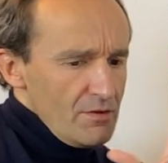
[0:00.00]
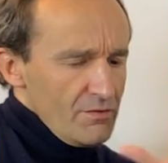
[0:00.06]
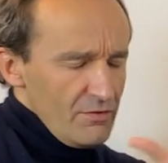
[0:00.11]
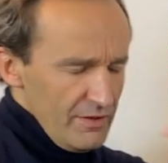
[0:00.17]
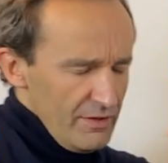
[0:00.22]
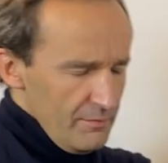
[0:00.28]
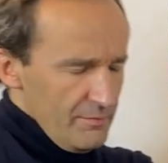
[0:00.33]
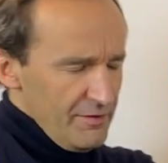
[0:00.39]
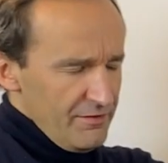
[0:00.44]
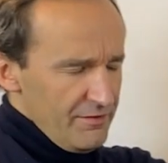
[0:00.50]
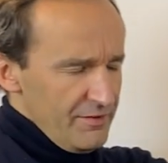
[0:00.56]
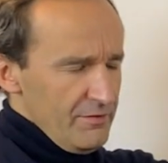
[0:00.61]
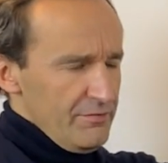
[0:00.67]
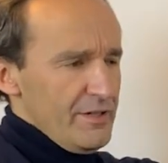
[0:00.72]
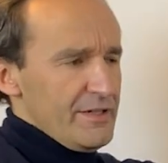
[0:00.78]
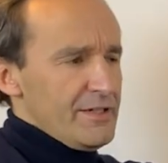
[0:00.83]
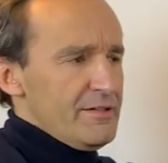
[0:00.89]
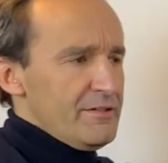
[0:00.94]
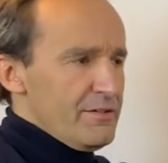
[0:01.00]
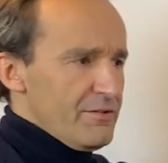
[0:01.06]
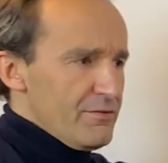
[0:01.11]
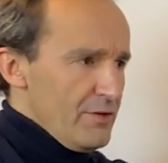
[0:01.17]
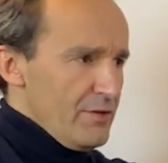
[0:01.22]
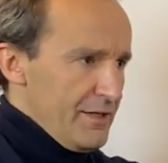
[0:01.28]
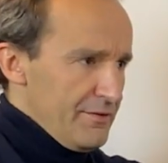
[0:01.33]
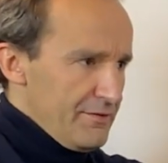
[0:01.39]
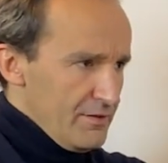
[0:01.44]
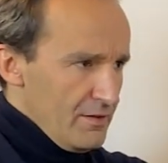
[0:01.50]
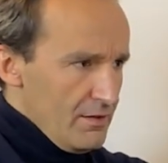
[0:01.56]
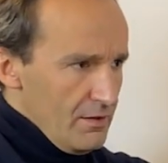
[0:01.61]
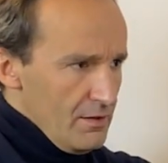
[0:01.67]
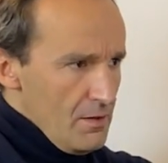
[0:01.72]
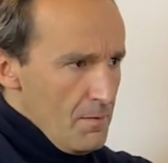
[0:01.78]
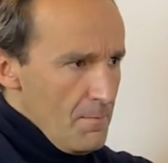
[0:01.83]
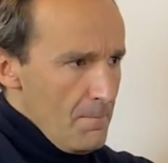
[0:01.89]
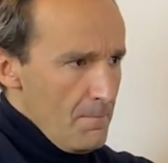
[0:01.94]
So let me see if I get this right.
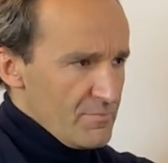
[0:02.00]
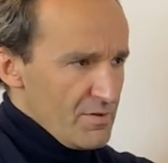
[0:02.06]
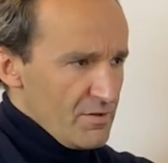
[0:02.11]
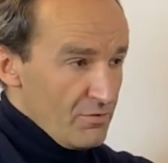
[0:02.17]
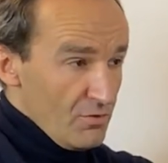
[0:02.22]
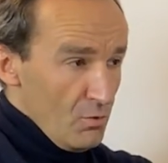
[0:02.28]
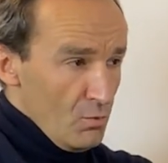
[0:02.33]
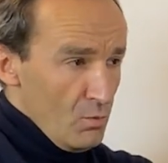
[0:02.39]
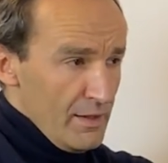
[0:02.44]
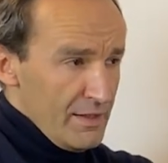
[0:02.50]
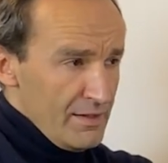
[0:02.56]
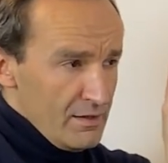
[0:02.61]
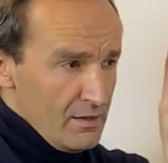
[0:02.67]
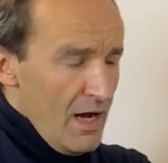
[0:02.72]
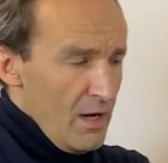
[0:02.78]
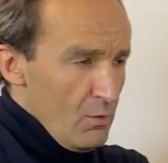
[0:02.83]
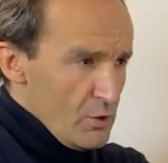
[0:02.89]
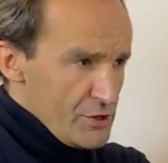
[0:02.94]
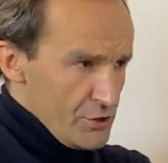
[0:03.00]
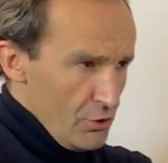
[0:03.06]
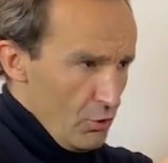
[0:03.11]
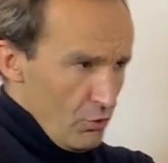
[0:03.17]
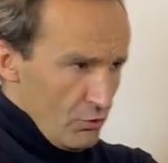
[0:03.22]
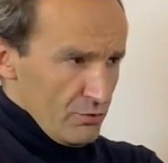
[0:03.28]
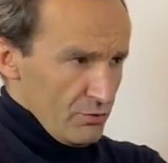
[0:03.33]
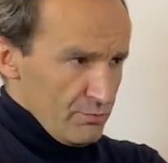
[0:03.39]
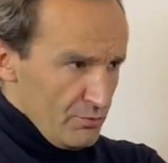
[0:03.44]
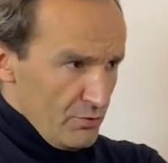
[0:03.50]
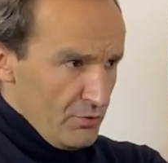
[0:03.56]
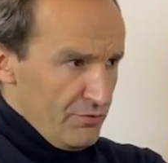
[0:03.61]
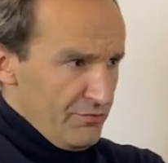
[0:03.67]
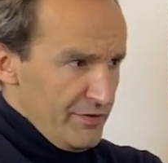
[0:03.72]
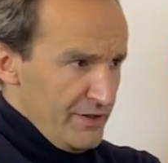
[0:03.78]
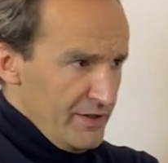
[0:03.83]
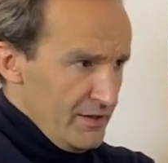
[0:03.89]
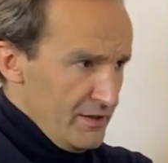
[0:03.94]
So when I watch a horror
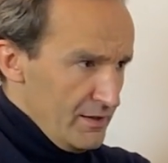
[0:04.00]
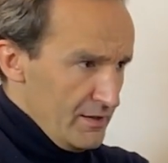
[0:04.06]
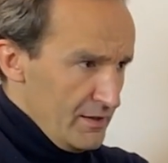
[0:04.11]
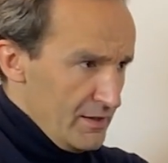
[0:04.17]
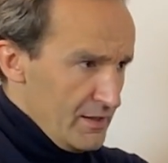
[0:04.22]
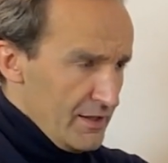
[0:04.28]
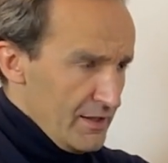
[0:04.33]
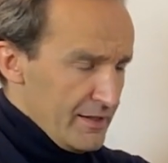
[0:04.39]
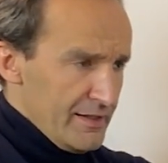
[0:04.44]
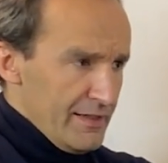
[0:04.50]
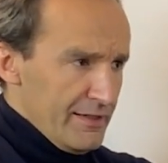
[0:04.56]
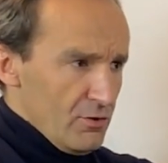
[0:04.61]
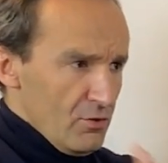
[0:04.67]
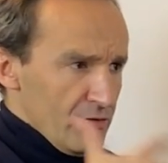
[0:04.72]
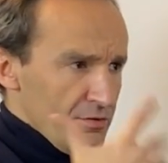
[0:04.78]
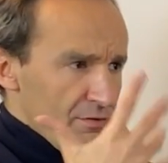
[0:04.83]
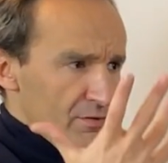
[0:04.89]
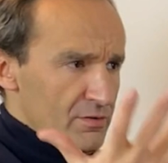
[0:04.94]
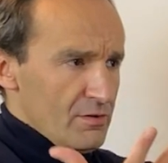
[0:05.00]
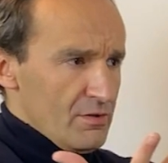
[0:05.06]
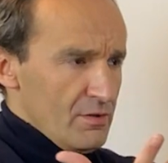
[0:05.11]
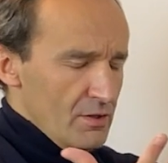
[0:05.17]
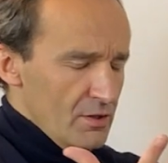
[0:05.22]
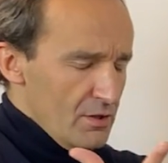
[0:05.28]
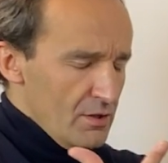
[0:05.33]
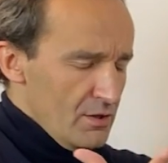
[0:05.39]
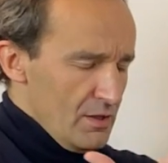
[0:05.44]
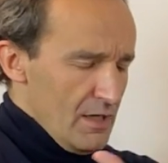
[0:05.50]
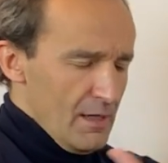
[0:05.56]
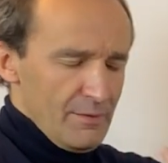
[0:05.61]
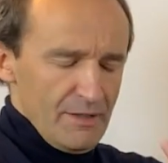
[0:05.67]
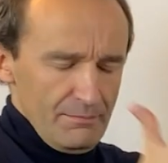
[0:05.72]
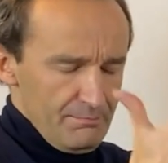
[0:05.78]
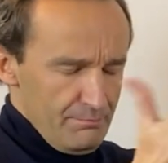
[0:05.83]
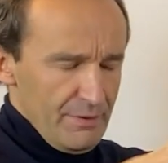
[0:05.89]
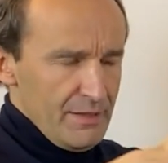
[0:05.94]
movie and I get all,
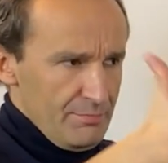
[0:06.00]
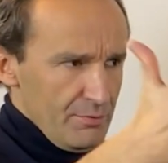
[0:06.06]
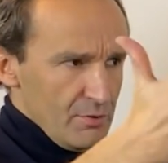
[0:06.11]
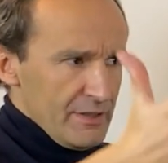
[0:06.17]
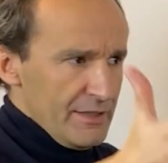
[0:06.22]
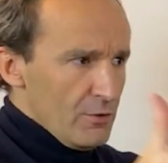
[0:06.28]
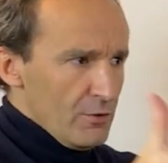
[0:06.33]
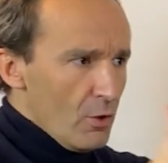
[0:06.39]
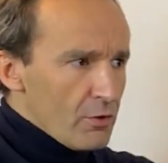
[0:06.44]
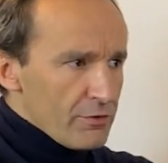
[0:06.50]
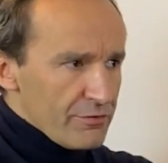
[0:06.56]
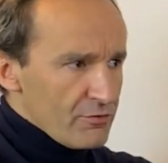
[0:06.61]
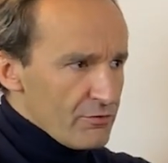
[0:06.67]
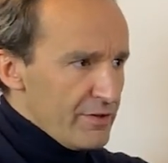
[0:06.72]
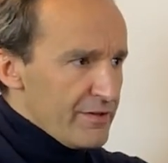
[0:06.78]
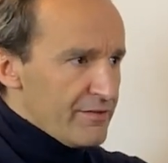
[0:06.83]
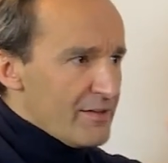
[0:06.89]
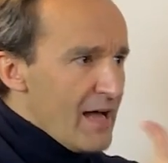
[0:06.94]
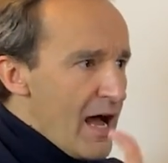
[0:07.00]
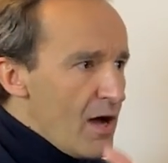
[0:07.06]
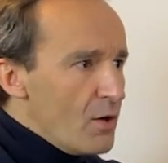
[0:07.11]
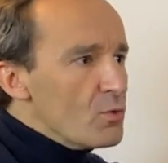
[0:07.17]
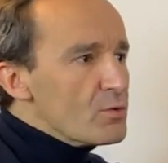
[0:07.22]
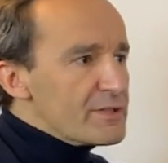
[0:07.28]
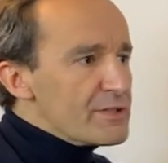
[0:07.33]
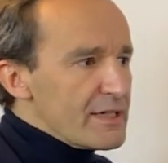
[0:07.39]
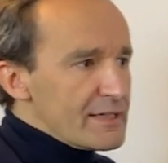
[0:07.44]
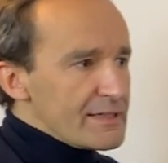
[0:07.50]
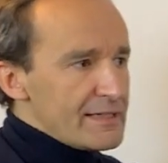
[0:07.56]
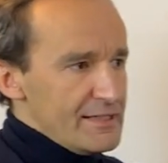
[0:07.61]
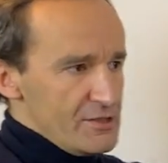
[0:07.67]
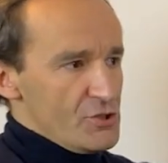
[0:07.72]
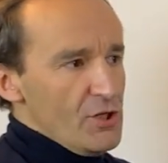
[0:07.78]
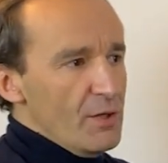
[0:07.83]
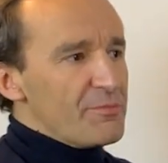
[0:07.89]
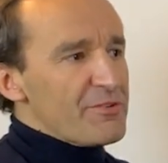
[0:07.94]
people get all stressed out and
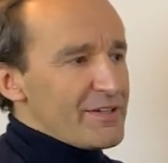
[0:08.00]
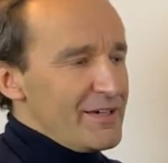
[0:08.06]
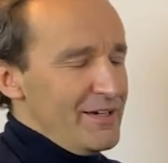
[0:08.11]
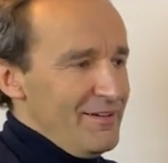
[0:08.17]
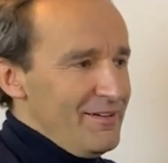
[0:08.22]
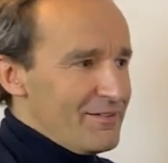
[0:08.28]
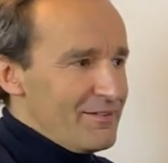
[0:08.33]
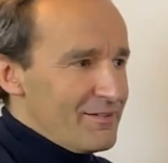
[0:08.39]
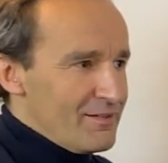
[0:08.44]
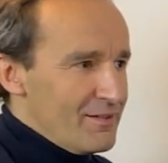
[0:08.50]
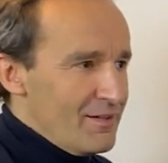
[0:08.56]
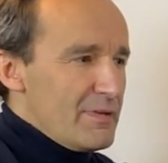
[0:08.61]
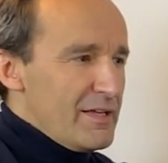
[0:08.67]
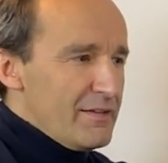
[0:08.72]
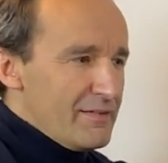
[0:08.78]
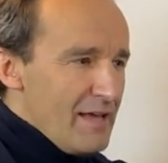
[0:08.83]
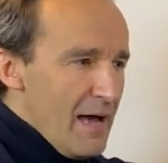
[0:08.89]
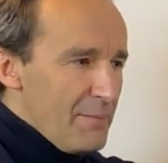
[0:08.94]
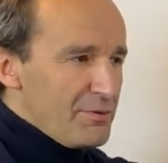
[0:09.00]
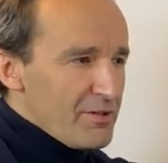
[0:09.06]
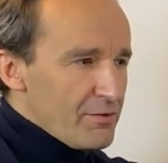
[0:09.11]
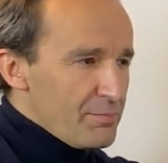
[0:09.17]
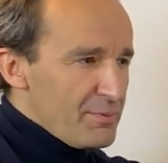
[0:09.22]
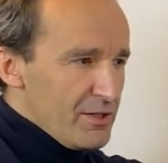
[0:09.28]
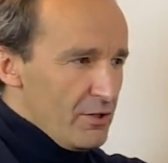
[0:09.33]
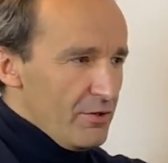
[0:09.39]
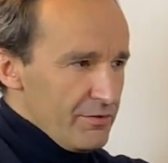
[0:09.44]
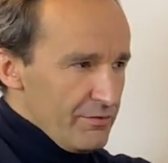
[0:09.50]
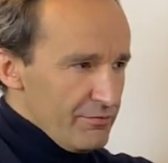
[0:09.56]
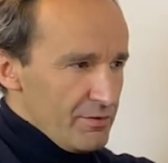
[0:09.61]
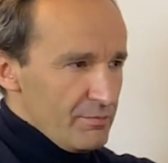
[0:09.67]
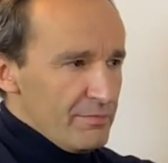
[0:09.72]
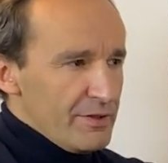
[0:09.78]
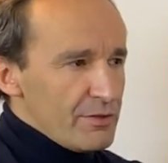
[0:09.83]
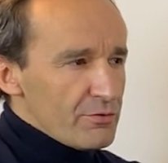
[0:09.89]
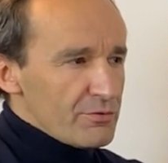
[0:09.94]
get jump scares, it happens because of the
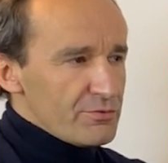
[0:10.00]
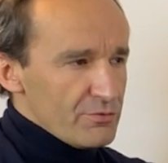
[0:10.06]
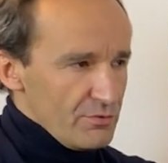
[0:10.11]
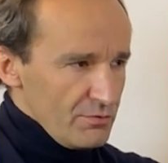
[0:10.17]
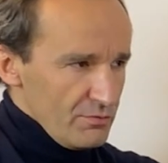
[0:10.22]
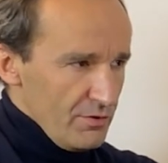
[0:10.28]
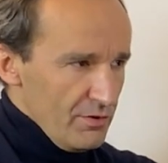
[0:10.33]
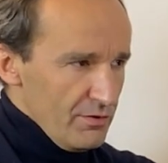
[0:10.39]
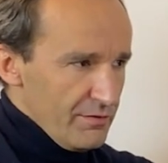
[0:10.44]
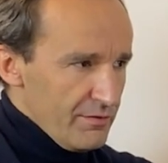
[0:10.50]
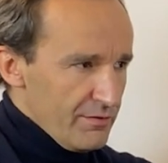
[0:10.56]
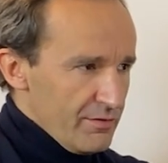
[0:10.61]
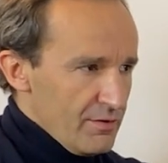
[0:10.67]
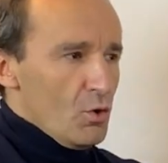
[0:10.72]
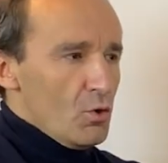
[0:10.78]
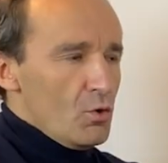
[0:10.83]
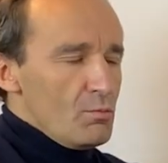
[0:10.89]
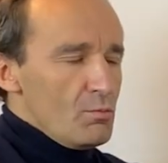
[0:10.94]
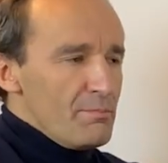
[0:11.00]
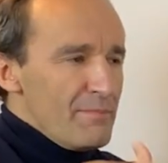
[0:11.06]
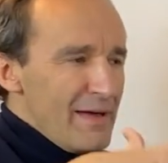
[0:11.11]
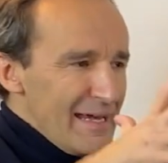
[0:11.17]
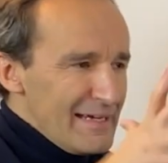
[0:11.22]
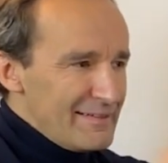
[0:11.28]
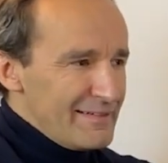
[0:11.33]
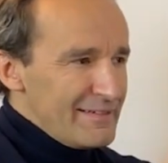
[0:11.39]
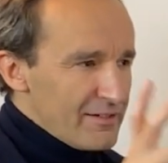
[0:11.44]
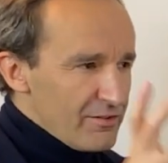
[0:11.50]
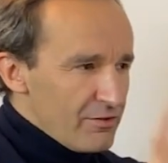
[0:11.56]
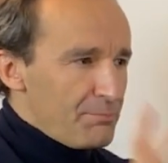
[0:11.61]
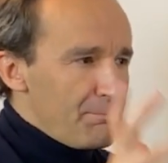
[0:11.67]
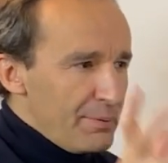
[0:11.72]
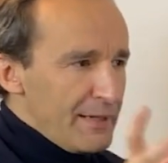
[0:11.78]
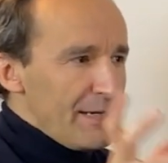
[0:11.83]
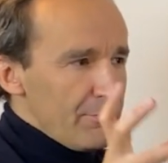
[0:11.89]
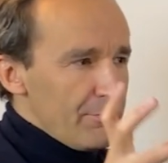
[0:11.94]
mirror neurons who make the
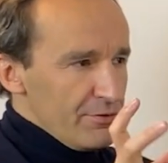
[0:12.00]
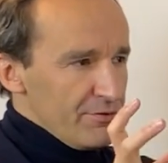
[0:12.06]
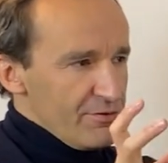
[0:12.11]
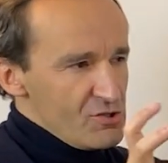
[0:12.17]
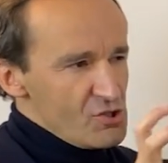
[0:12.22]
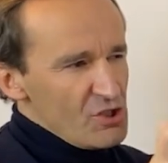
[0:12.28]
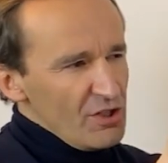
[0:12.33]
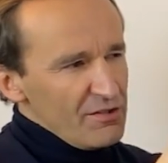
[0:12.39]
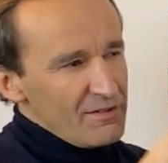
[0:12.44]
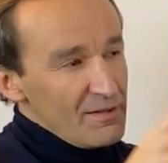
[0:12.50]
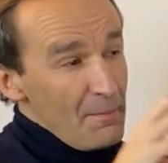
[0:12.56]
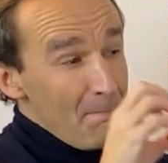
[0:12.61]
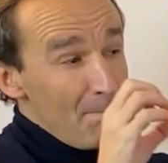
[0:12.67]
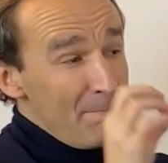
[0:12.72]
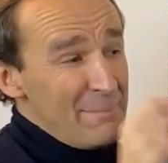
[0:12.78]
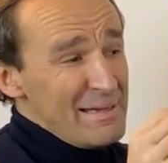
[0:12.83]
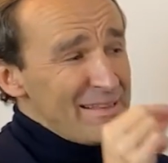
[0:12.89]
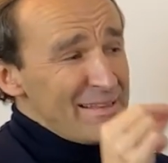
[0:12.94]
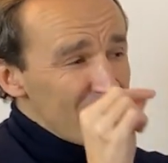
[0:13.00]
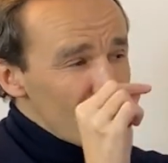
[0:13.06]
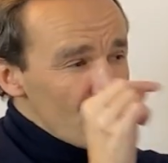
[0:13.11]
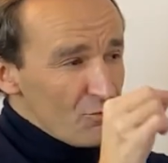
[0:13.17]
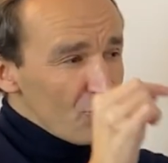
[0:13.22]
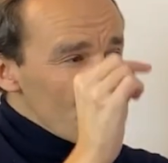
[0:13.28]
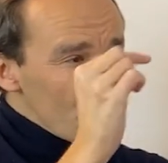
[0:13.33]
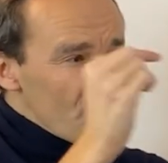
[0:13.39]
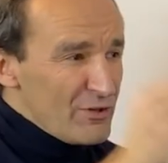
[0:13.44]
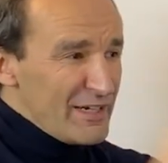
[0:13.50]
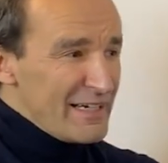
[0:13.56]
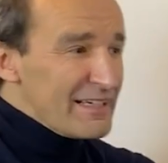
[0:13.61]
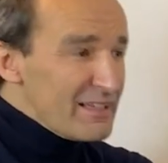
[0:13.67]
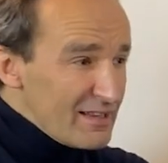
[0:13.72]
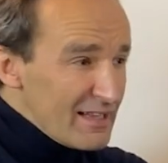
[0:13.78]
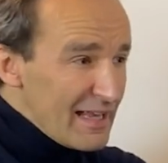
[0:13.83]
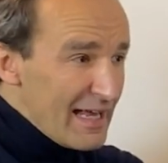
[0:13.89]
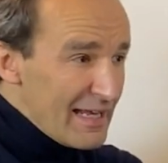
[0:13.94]
experience just a bit too
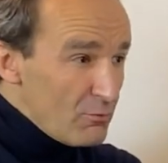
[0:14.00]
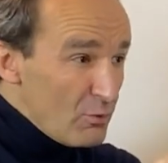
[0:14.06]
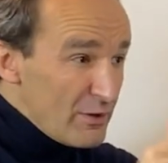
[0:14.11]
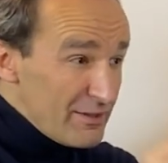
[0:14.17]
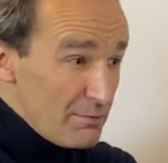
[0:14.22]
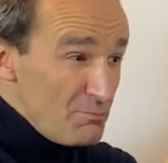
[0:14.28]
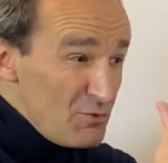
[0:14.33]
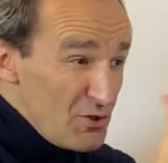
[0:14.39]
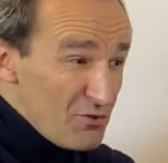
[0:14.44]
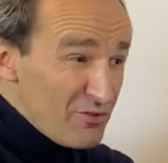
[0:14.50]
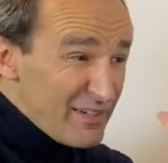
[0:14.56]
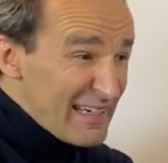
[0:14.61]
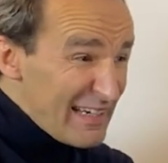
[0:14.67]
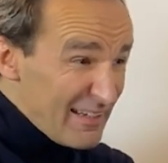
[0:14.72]
real, and when the music